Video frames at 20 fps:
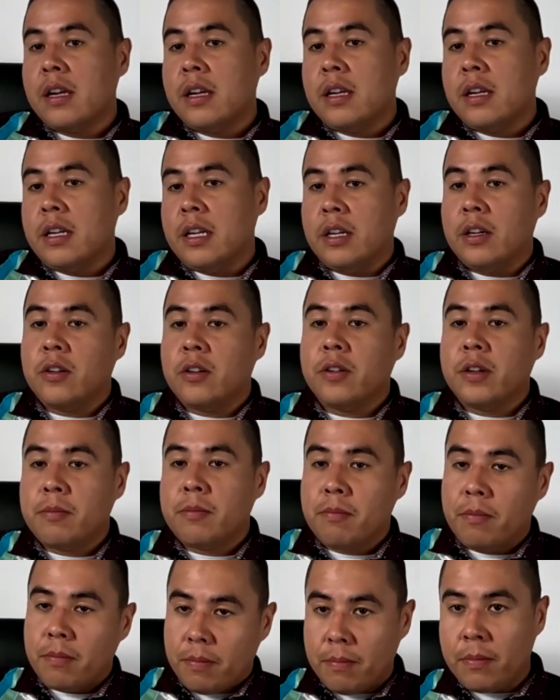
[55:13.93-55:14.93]

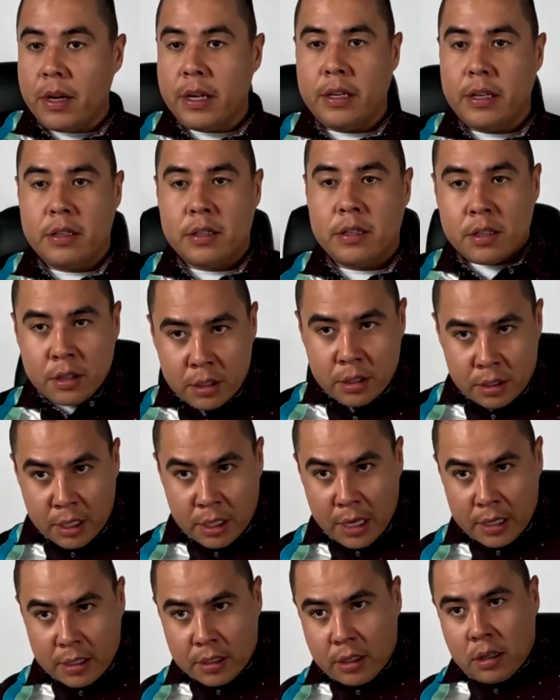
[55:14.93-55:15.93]
And my
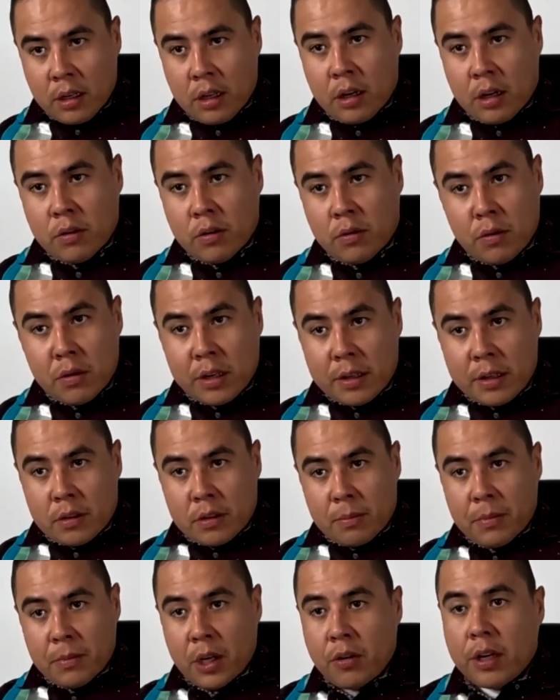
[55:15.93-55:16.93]
sister-in-law who lives
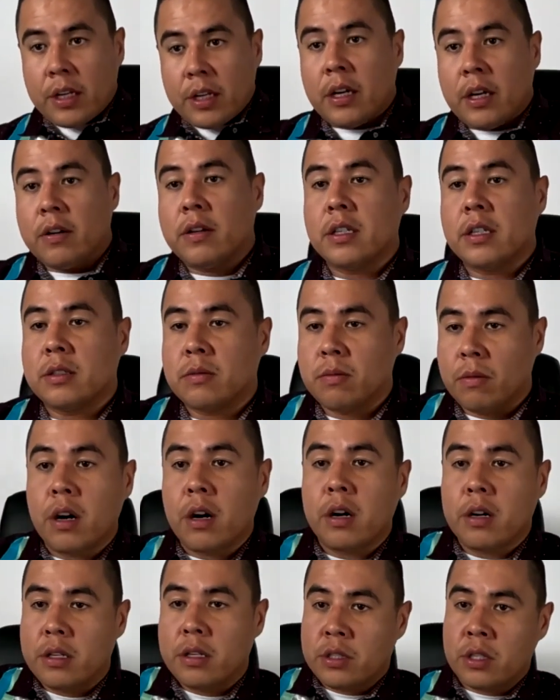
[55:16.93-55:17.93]
with me right now, because
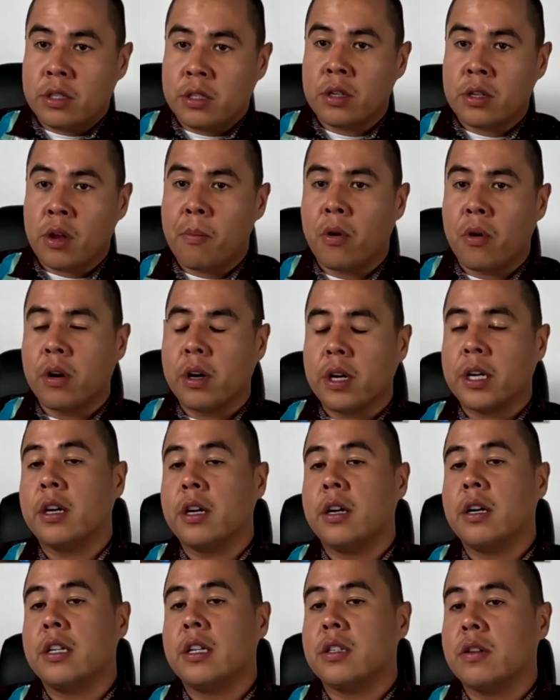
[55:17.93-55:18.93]
we're supporting
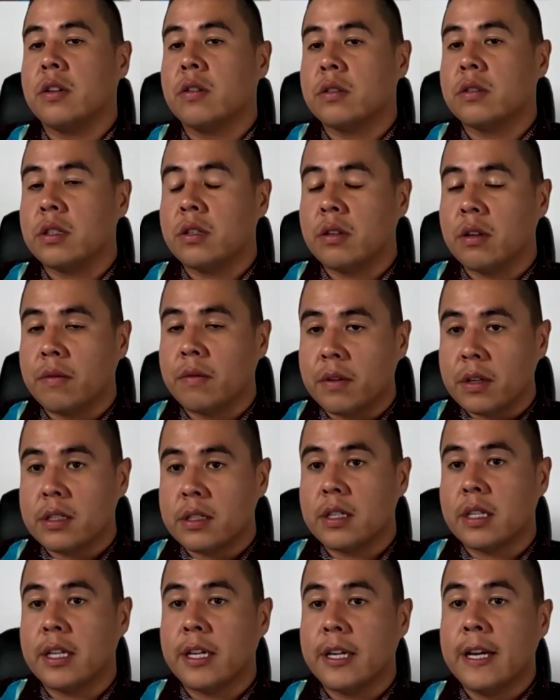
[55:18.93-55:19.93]
her as she goes to
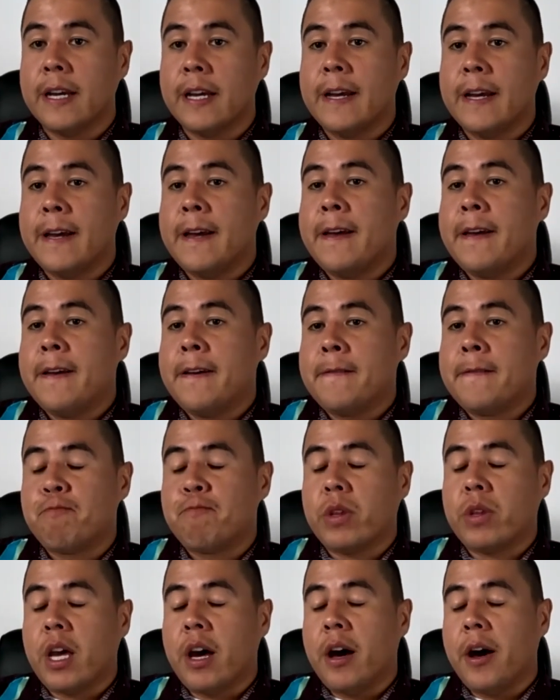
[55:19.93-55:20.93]
university,
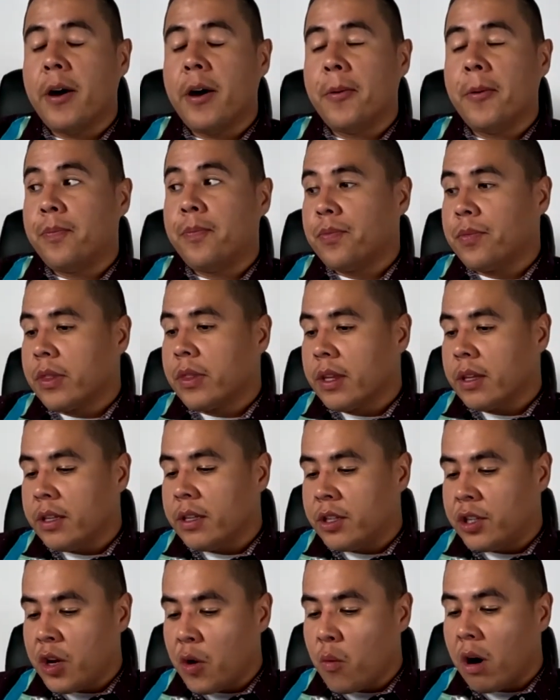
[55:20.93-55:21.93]
um,
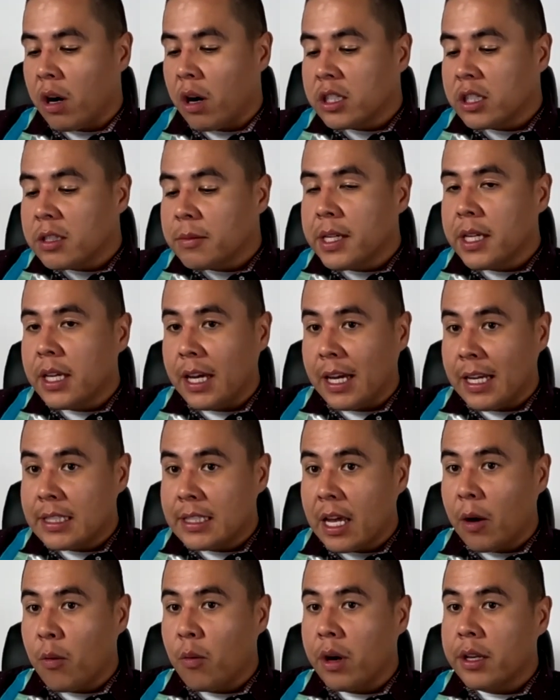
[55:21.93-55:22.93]
she watched me as
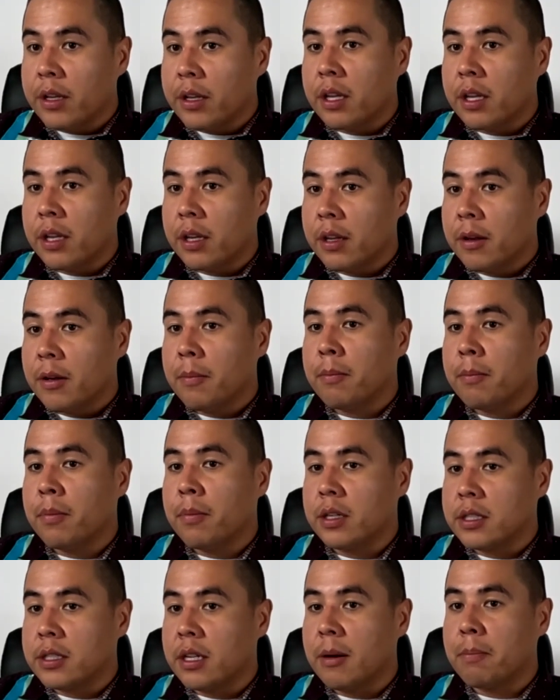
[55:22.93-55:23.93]
I went
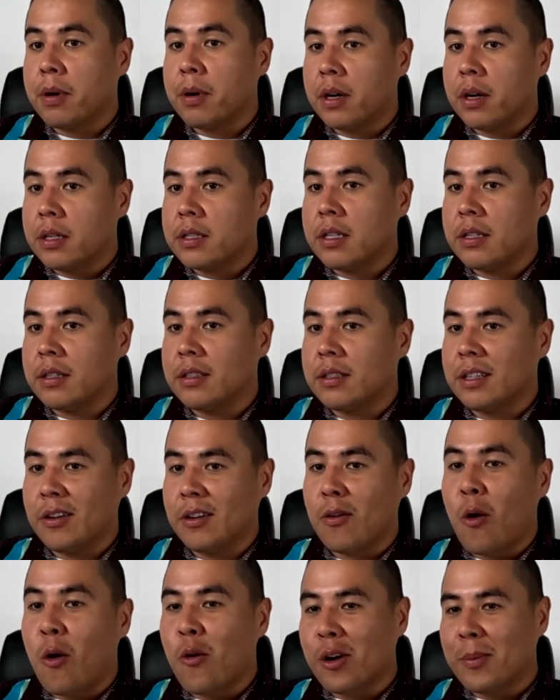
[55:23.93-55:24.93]
person to person,
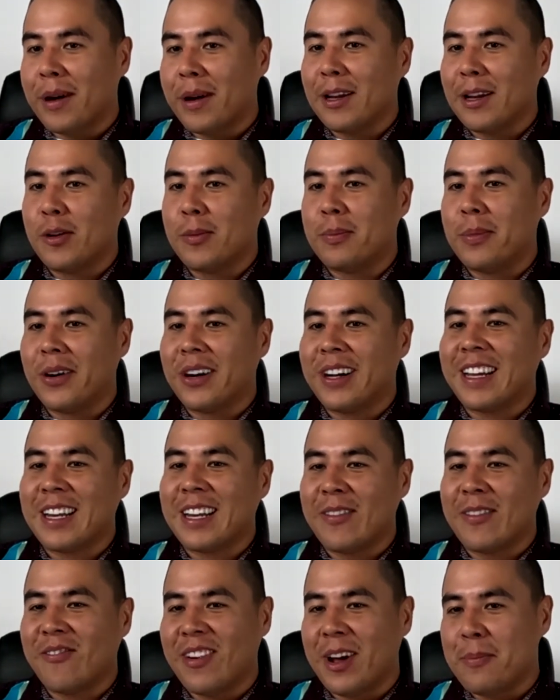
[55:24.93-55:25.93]
holding my little book, and
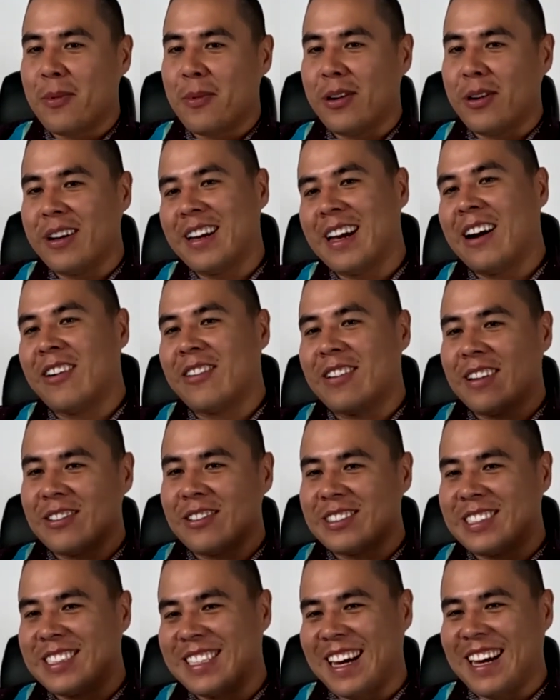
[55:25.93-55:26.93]
then my boy held a little
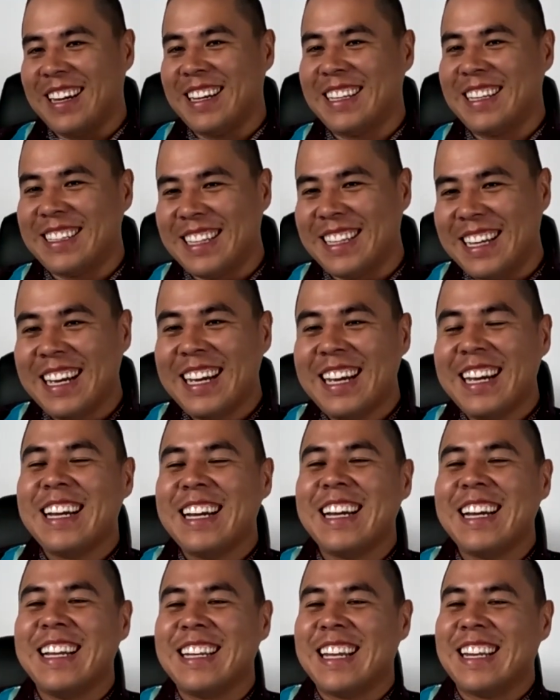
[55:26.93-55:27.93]
sign,
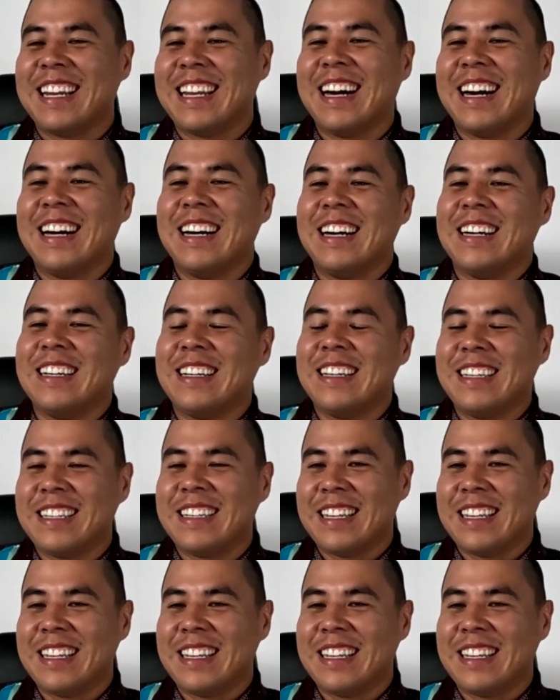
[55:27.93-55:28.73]
and then I